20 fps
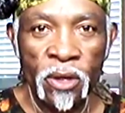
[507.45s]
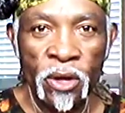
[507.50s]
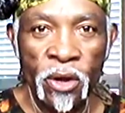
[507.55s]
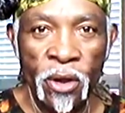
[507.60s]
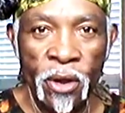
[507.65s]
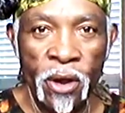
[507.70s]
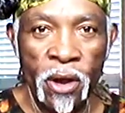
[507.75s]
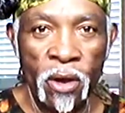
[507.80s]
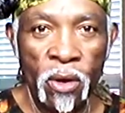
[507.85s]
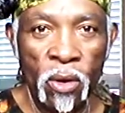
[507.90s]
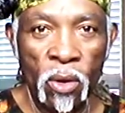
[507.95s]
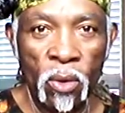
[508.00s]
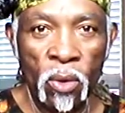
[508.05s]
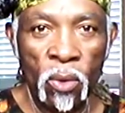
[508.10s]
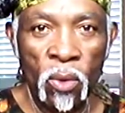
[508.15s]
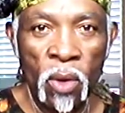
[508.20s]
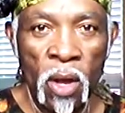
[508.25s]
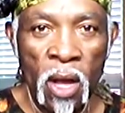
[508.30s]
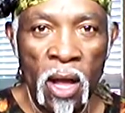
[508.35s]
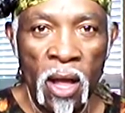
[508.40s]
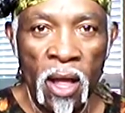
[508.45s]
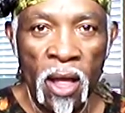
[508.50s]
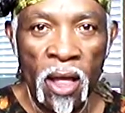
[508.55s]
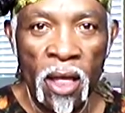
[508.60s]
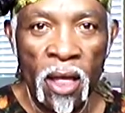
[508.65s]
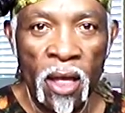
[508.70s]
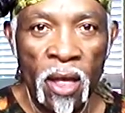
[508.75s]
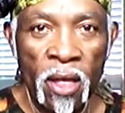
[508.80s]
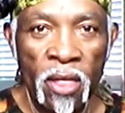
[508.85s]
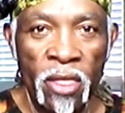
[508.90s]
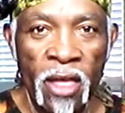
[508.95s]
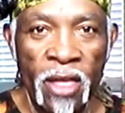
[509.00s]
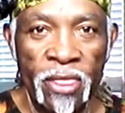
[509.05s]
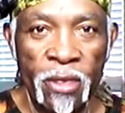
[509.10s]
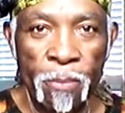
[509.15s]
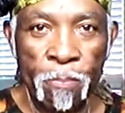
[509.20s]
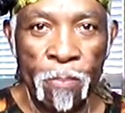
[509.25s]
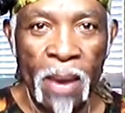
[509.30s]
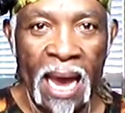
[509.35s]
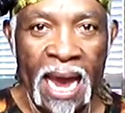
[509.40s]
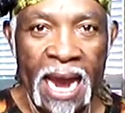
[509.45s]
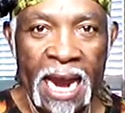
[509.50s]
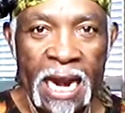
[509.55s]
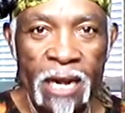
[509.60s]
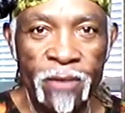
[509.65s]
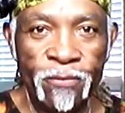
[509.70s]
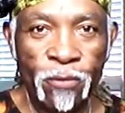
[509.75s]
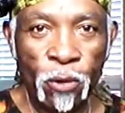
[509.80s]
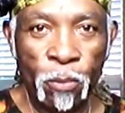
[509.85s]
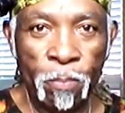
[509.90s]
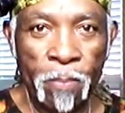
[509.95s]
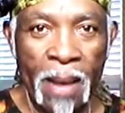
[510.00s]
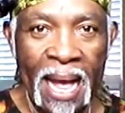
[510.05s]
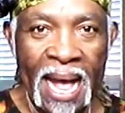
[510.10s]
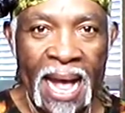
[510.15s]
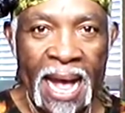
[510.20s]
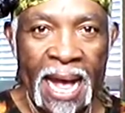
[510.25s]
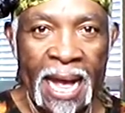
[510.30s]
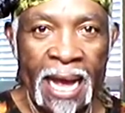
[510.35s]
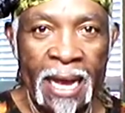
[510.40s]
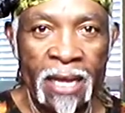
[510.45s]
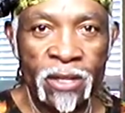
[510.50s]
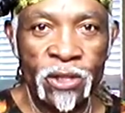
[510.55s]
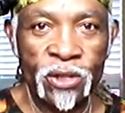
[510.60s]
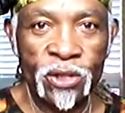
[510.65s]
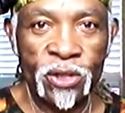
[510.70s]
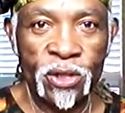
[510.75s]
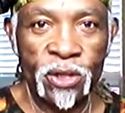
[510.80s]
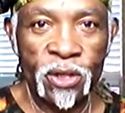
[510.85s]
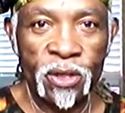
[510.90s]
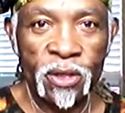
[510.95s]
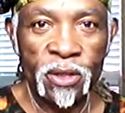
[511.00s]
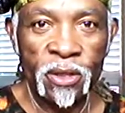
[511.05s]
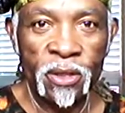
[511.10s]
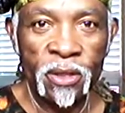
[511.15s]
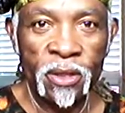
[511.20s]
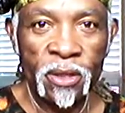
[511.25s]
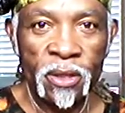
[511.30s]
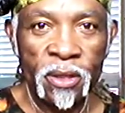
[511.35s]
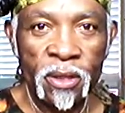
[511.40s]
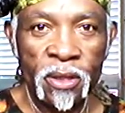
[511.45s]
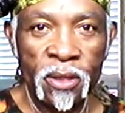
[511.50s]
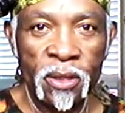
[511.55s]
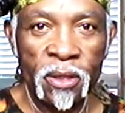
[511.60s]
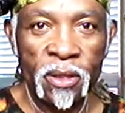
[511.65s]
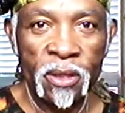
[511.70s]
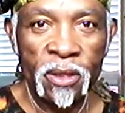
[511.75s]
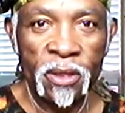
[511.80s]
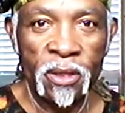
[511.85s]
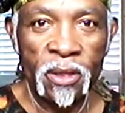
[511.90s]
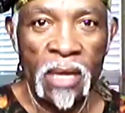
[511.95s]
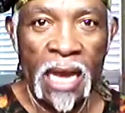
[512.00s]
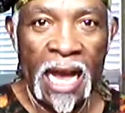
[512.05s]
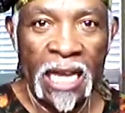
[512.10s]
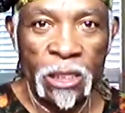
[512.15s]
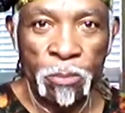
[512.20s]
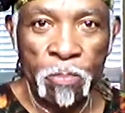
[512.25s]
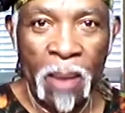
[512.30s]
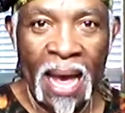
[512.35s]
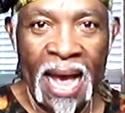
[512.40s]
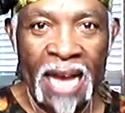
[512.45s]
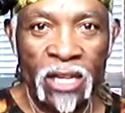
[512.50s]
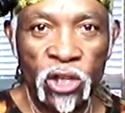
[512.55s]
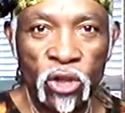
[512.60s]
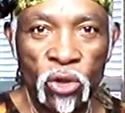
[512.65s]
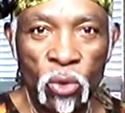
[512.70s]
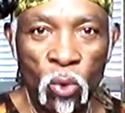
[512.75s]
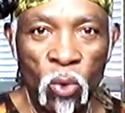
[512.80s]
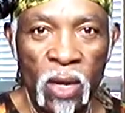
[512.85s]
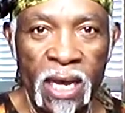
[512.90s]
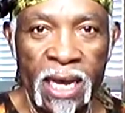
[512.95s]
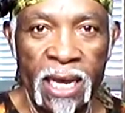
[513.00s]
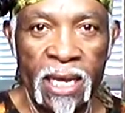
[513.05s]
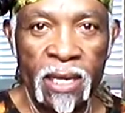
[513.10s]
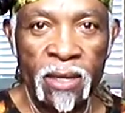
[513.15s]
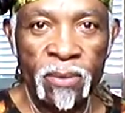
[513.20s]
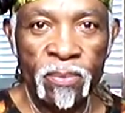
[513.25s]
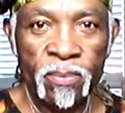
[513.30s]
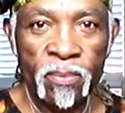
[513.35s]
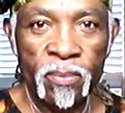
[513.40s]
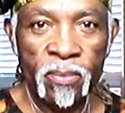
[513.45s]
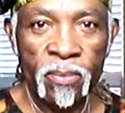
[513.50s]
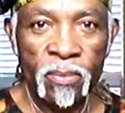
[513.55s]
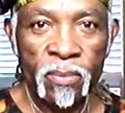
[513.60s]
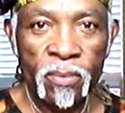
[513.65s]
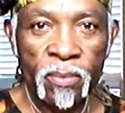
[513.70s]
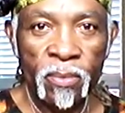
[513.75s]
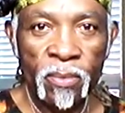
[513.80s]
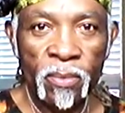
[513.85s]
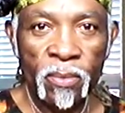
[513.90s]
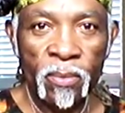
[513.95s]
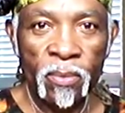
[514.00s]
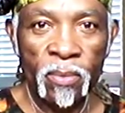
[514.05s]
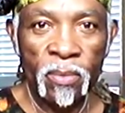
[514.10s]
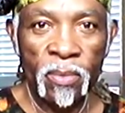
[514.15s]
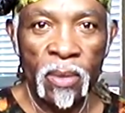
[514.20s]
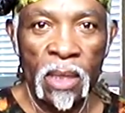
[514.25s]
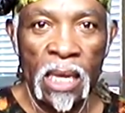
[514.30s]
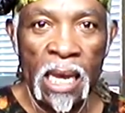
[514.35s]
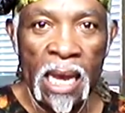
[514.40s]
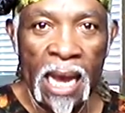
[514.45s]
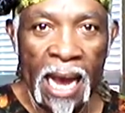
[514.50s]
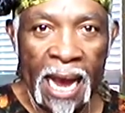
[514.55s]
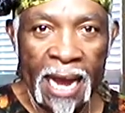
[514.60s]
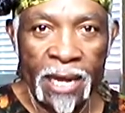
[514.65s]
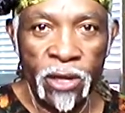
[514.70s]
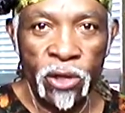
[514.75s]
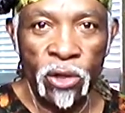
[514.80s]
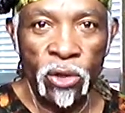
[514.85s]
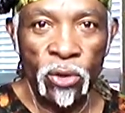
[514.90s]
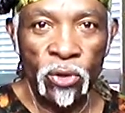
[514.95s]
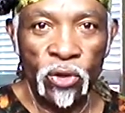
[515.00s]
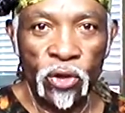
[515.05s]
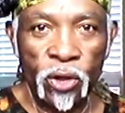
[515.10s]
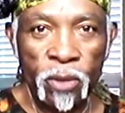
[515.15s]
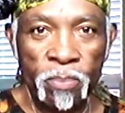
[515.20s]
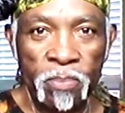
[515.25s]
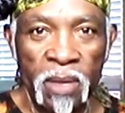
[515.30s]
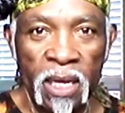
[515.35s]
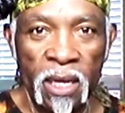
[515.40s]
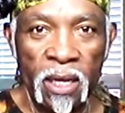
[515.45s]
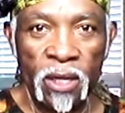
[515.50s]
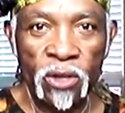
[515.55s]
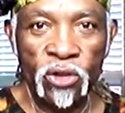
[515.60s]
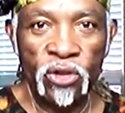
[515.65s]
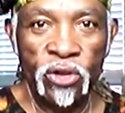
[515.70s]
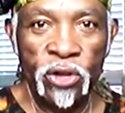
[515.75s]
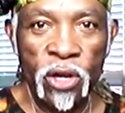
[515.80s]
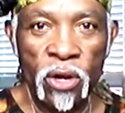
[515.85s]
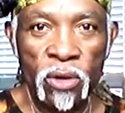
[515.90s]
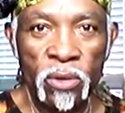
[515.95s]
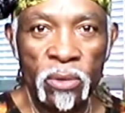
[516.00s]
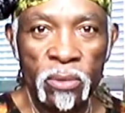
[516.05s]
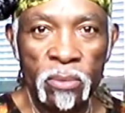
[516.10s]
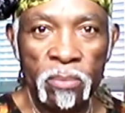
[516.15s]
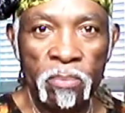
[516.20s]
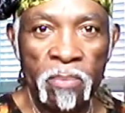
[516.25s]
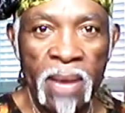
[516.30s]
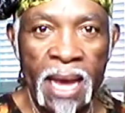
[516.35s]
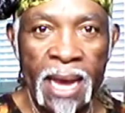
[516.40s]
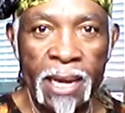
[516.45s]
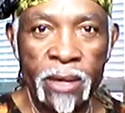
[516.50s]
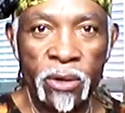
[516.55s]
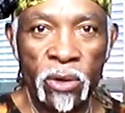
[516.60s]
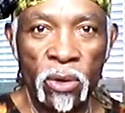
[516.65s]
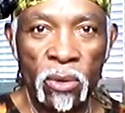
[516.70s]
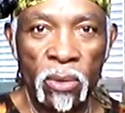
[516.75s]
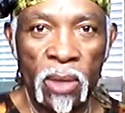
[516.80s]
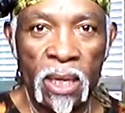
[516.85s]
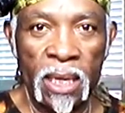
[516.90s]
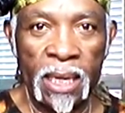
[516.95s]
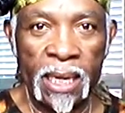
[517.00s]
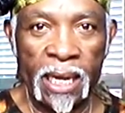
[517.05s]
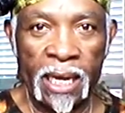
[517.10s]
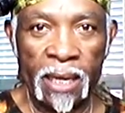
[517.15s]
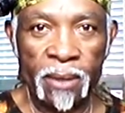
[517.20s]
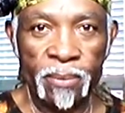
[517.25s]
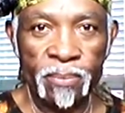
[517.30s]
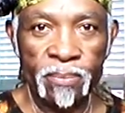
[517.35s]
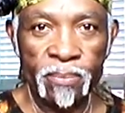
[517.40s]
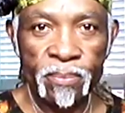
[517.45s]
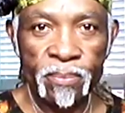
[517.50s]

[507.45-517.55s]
know that the painful past has passed away, and used to be's don't make no honey.